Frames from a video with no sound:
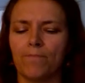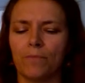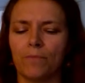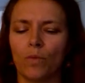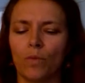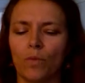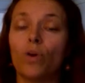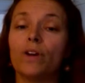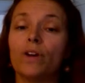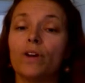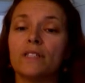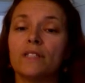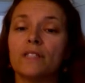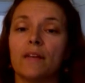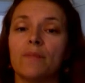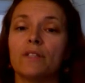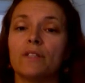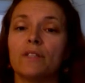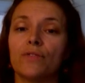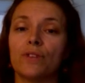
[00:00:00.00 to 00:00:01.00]
warrant
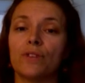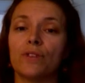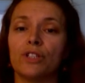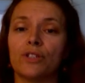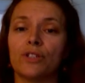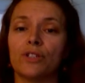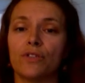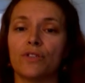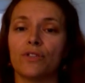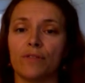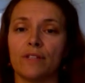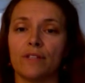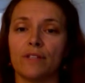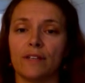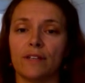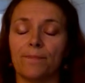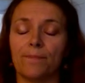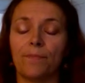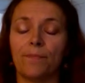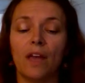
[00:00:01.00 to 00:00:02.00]
statements for each of the
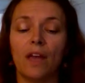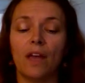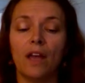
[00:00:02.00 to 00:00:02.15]
reason.